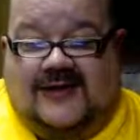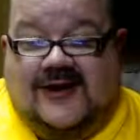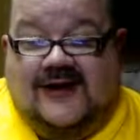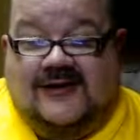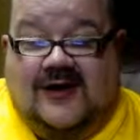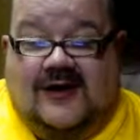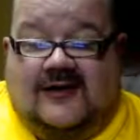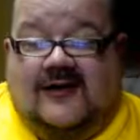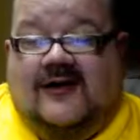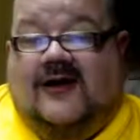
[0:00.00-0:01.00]
they
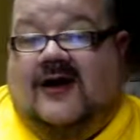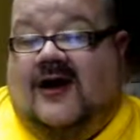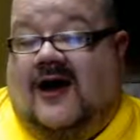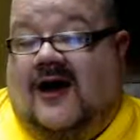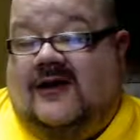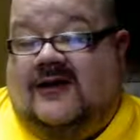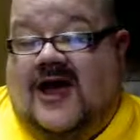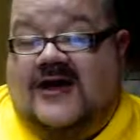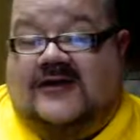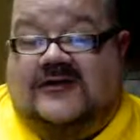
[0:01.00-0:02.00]
did. I
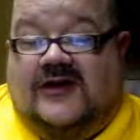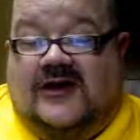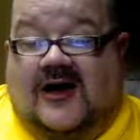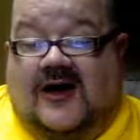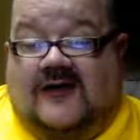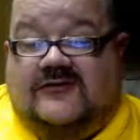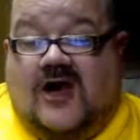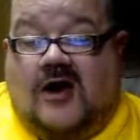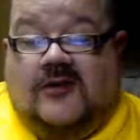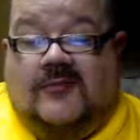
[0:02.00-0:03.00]
like the
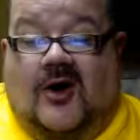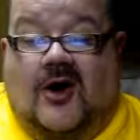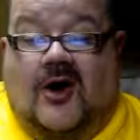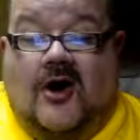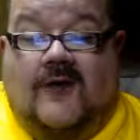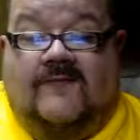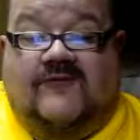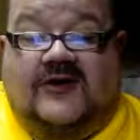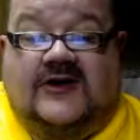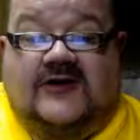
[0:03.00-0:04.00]
soccer ball
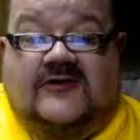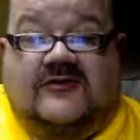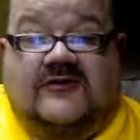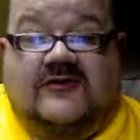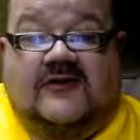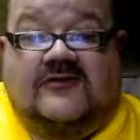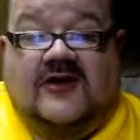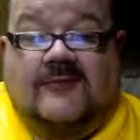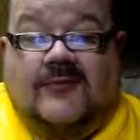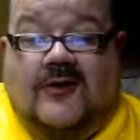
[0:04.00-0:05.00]
Phoenix
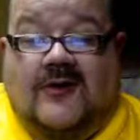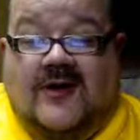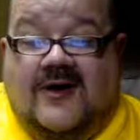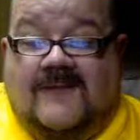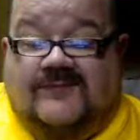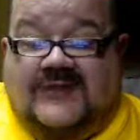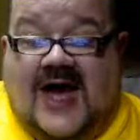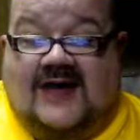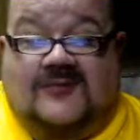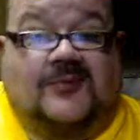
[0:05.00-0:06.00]
symbol.
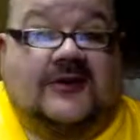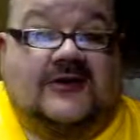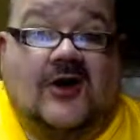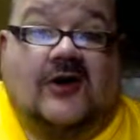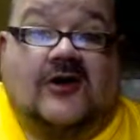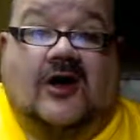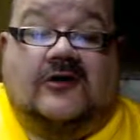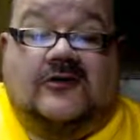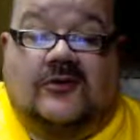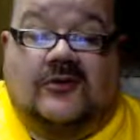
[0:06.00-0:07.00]
That's pretty doggone
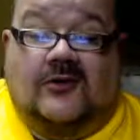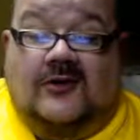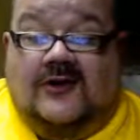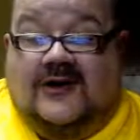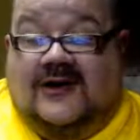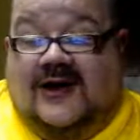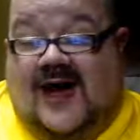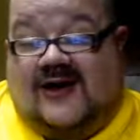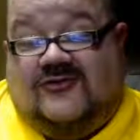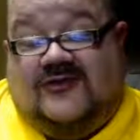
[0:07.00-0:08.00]
cool.
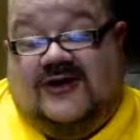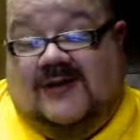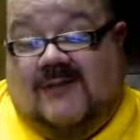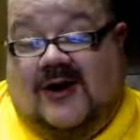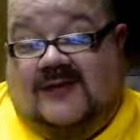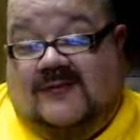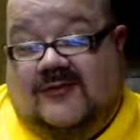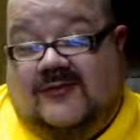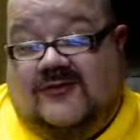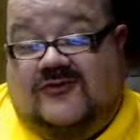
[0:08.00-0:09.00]
Actually, it might
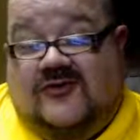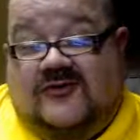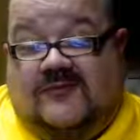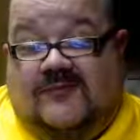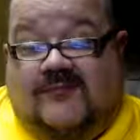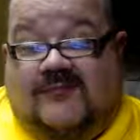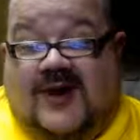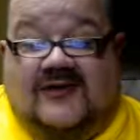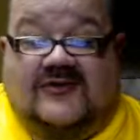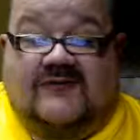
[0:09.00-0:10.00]
look just
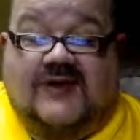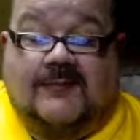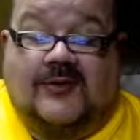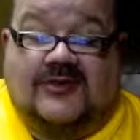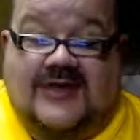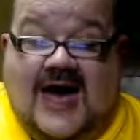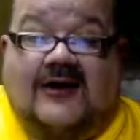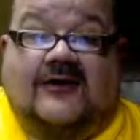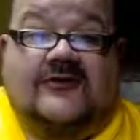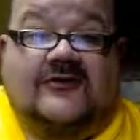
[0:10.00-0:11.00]
best if they put that
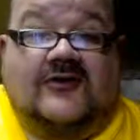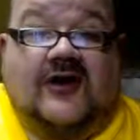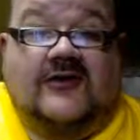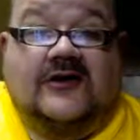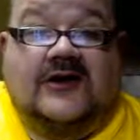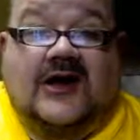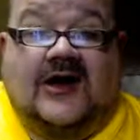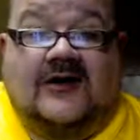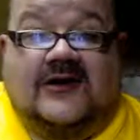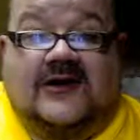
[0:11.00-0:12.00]
on
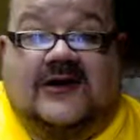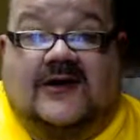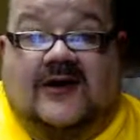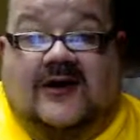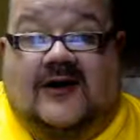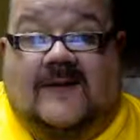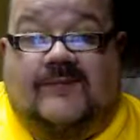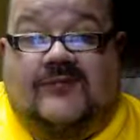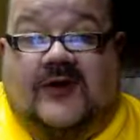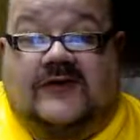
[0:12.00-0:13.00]

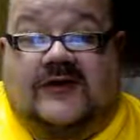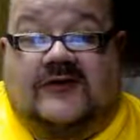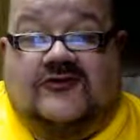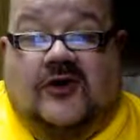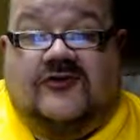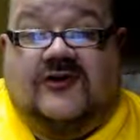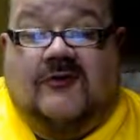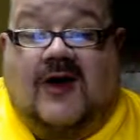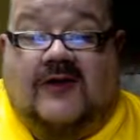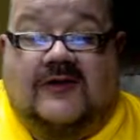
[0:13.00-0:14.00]
the jersey
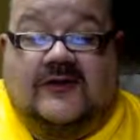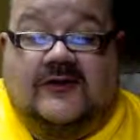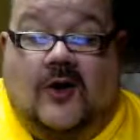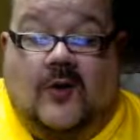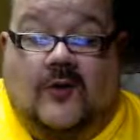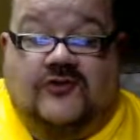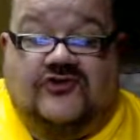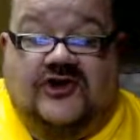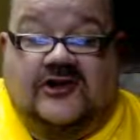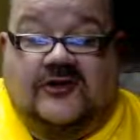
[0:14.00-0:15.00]
rather than the whole
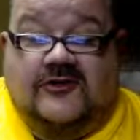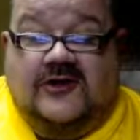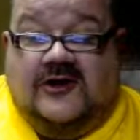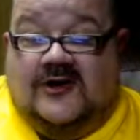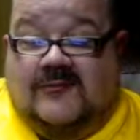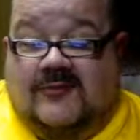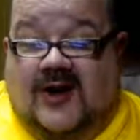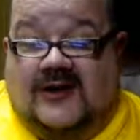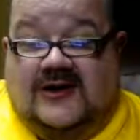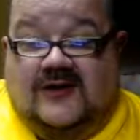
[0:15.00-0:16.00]
shield.
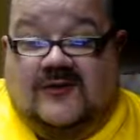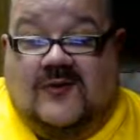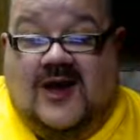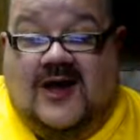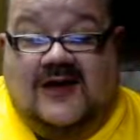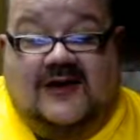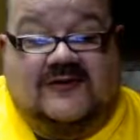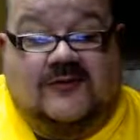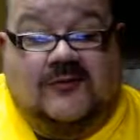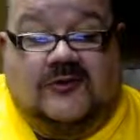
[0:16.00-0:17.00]
But either way,
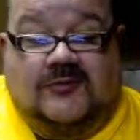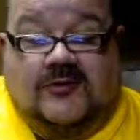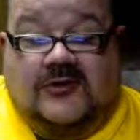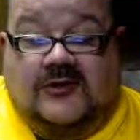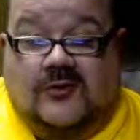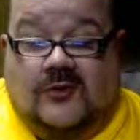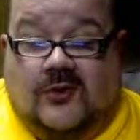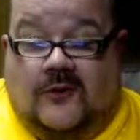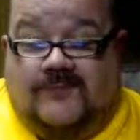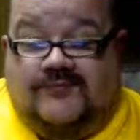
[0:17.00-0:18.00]
it's really pretty
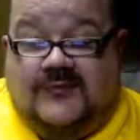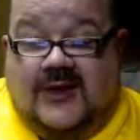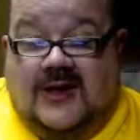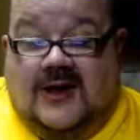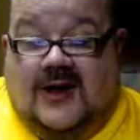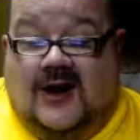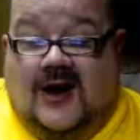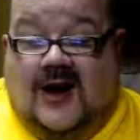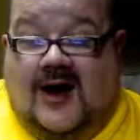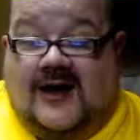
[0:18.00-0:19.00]
cool.
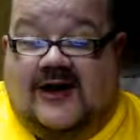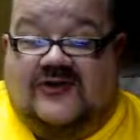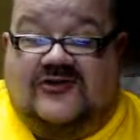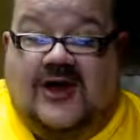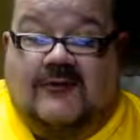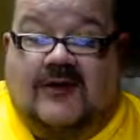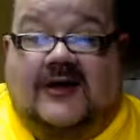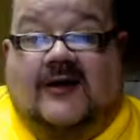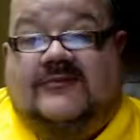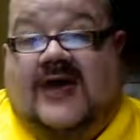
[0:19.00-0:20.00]
I got to say, when I
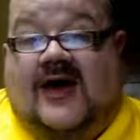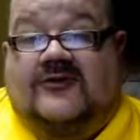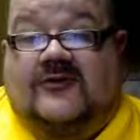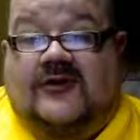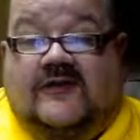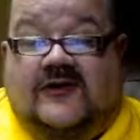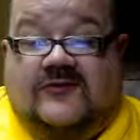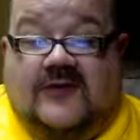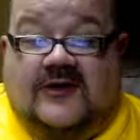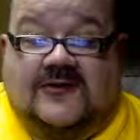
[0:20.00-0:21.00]
come down to it on this
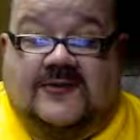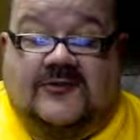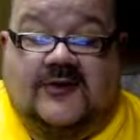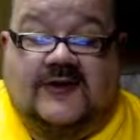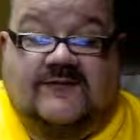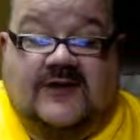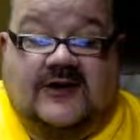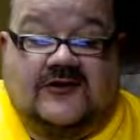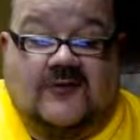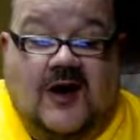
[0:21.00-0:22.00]
one, it's between
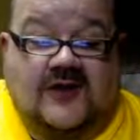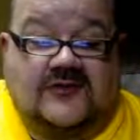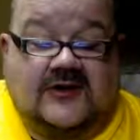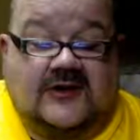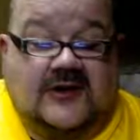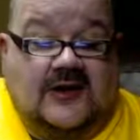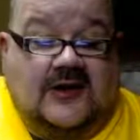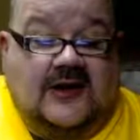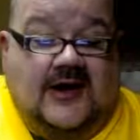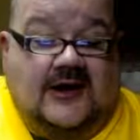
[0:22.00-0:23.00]
Phoenix Rising
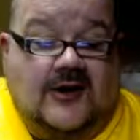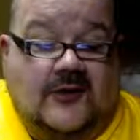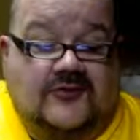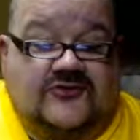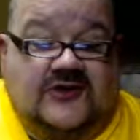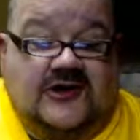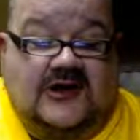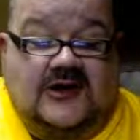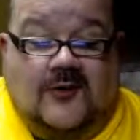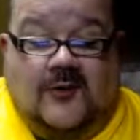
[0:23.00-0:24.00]
and
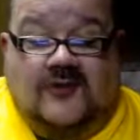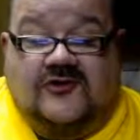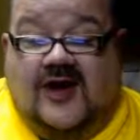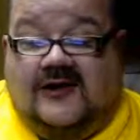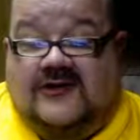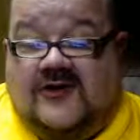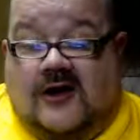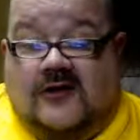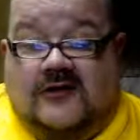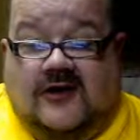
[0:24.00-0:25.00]
OC, Orange County
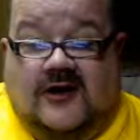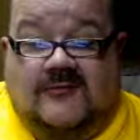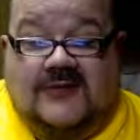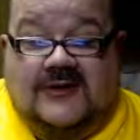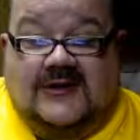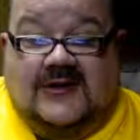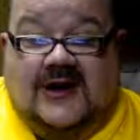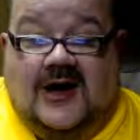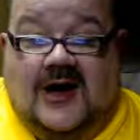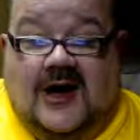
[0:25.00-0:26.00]
Soccer Club.
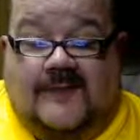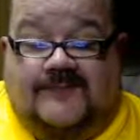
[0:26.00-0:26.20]
Uh,